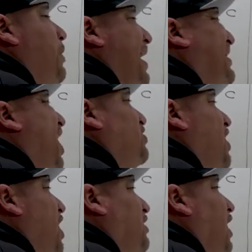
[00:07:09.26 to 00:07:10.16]
Right guard's
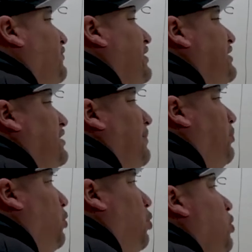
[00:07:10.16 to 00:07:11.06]
uncovered, he's gonna
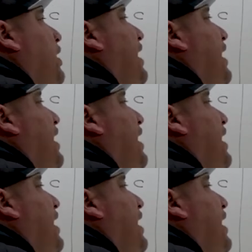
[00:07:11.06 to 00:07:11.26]
pull